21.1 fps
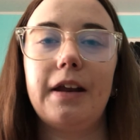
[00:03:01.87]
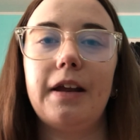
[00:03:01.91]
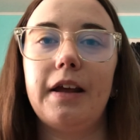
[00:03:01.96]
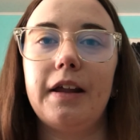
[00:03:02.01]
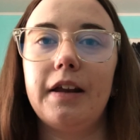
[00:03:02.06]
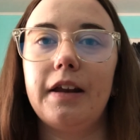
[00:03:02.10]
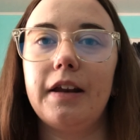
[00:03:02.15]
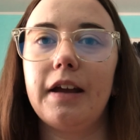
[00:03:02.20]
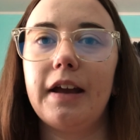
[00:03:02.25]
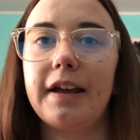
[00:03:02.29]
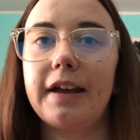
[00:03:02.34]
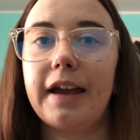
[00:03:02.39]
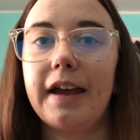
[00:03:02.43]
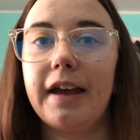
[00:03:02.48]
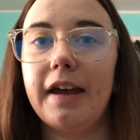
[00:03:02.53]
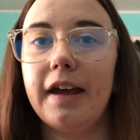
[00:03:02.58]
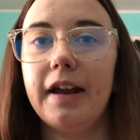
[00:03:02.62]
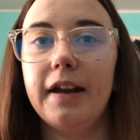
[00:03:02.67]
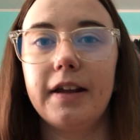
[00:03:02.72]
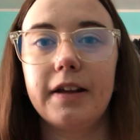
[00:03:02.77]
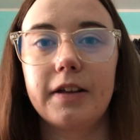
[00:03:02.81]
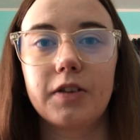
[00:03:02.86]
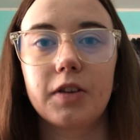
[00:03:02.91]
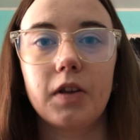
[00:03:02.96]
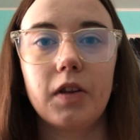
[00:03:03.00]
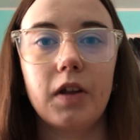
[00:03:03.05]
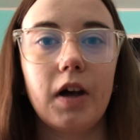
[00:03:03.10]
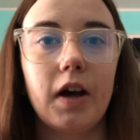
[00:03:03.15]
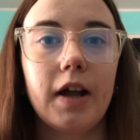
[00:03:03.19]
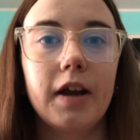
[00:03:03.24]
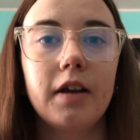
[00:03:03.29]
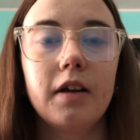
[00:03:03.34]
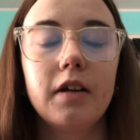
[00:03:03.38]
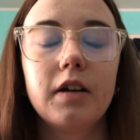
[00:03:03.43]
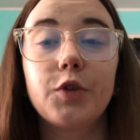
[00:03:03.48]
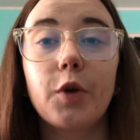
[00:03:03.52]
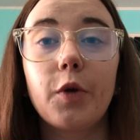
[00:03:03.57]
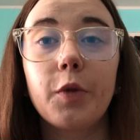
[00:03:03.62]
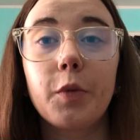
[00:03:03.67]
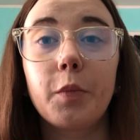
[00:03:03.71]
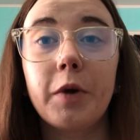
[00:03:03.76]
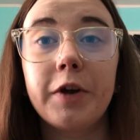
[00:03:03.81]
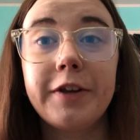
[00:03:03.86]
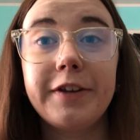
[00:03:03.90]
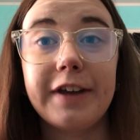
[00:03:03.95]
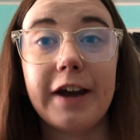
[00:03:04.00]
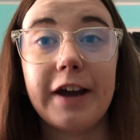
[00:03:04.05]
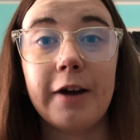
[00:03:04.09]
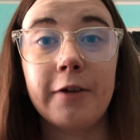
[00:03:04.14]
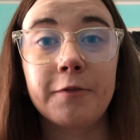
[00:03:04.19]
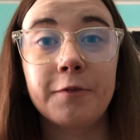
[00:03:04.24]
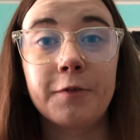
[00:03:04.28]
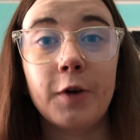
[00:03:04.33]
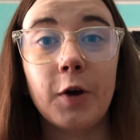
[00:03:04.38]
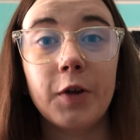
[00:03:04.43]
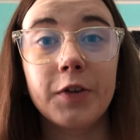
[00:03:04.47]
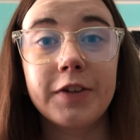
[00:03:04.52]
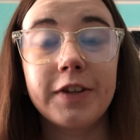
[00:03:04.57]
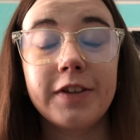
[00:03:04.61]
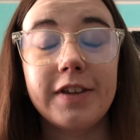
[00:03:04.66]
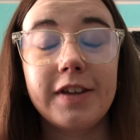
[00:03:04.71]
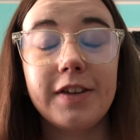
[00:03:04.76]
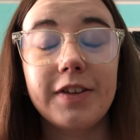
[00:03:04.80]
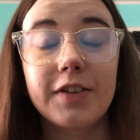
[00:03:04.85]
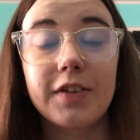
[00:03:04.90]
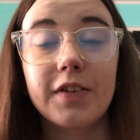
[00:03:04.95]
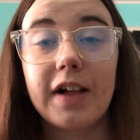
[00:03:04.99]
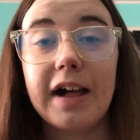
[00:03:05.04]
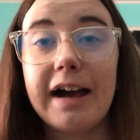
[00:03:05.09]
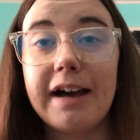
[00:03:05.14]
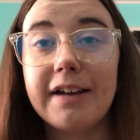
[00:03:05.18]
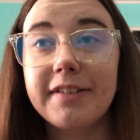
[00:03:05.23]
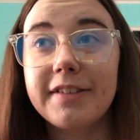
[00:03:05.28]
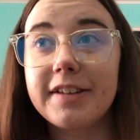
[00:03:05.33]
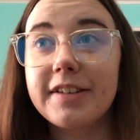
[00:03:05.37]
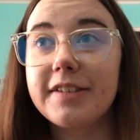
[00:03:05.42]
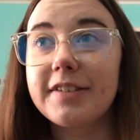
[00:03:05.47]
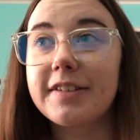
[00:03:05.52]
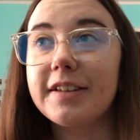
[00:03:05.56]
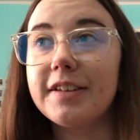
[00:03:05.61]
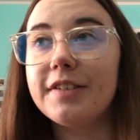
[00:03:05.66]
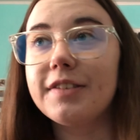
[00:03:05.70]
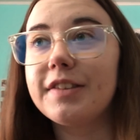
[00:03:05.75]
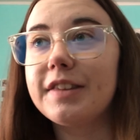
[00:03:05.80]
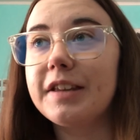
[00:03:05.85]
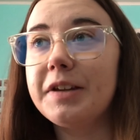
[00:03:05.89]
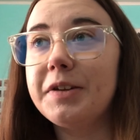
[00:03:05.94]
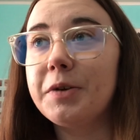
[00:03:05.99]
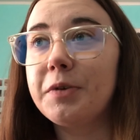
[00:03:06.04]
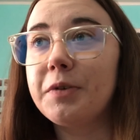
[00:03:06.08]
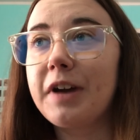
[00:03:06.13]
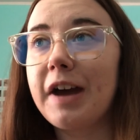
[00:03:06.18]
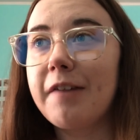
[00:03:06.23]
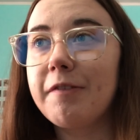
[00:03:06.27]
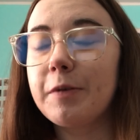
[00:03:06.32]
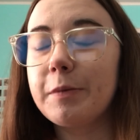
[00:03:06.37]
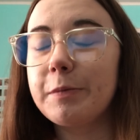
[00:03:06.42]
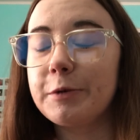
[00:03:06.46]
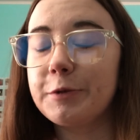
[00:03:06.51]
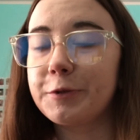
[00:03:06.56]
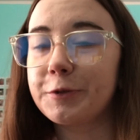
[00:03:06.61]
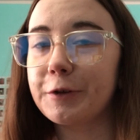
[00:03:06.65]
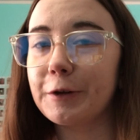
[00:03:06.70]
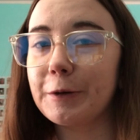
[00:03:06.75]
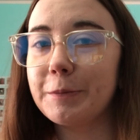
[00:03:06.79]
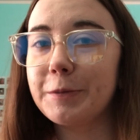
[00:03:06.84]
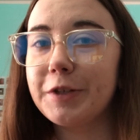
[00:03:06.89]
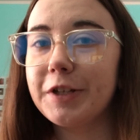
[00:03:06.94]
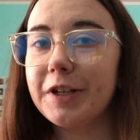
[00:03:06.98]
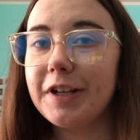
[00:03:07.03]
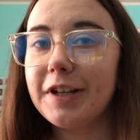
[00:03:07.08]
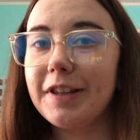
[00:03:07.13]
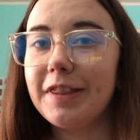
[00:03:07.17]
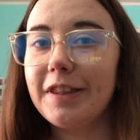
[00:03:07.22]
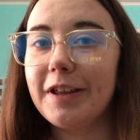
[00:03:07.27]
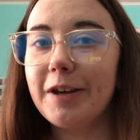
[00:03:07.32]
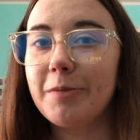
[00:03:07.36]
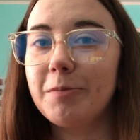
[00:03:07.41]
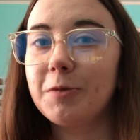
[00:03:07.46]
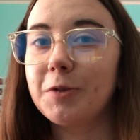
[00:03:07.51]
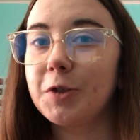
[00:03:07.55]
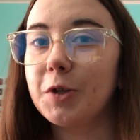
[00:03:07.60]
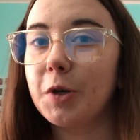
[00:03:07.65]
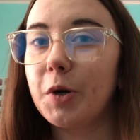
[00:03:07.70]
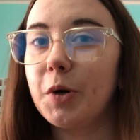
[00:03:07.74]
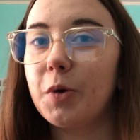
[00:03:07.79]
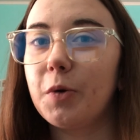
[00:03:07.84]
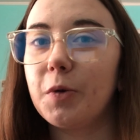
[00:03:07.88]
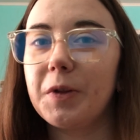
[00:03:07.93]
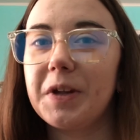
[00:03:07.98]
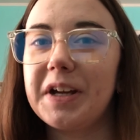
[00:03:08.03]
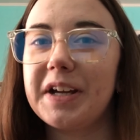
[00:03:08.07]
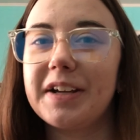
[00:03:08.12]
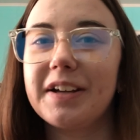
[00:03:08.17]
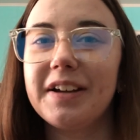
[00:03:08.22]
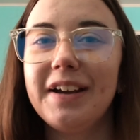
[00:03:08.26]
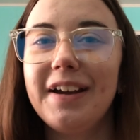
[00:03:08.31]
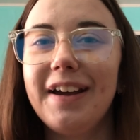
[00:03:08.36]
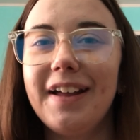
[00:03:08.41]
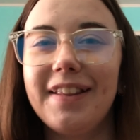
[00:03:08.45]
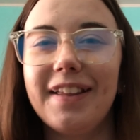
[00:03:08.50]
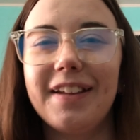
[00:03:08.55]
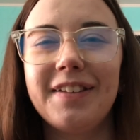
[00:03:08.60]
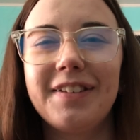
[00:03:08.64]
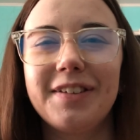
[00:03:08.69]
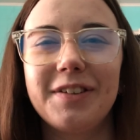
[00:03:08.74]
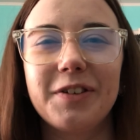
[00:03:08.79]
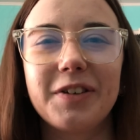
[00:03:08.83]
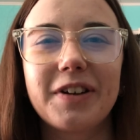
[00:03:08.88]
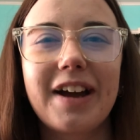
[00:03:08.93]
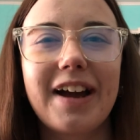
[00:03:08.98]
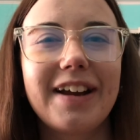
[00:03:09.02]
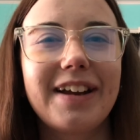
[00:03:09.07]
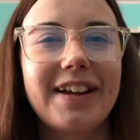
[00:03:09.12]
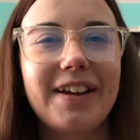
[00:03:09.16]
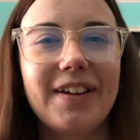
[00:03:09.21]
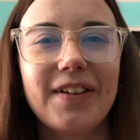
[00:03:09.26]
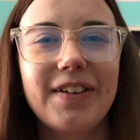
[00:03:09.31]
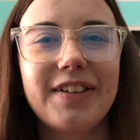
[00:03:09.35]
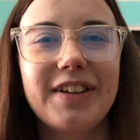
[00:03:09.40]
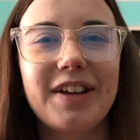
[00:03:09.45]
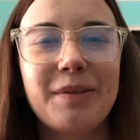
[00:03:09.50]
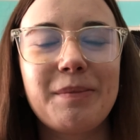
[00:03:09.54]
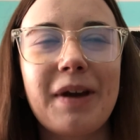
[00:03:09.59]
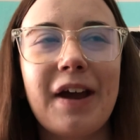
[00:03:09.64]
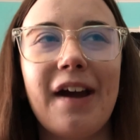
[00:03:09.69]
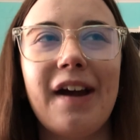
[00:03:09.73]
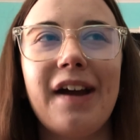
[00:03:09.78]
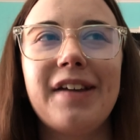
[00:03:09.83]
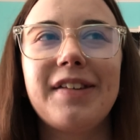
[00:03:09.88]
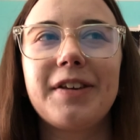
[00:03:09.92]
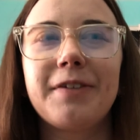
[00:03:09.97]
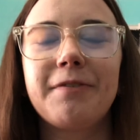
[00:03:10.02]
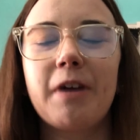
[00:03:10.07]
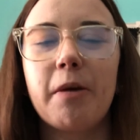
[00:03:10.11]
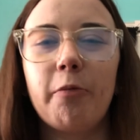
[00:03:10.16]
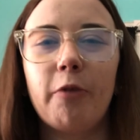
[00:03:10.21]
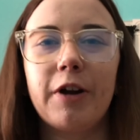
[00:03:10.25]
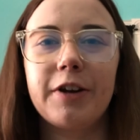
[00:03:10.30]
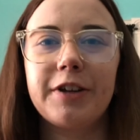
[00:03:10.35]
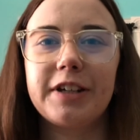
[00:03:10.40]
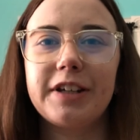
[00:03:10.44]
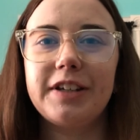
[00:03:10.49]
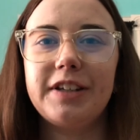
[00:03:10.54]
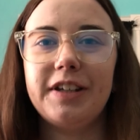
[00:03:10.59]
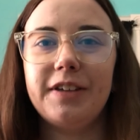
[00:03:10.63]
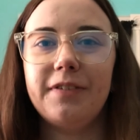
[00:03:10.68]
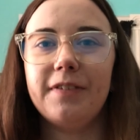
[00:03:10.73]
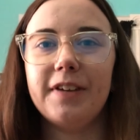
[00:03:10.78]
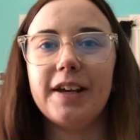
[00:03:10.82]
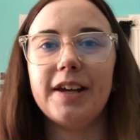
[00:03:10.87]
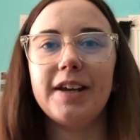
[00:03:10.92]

and I get headaches a lot. So the one downfall to these glasses is they don't have a prescription in them, so like they still kind of irritate my eyes if I'm watching TV.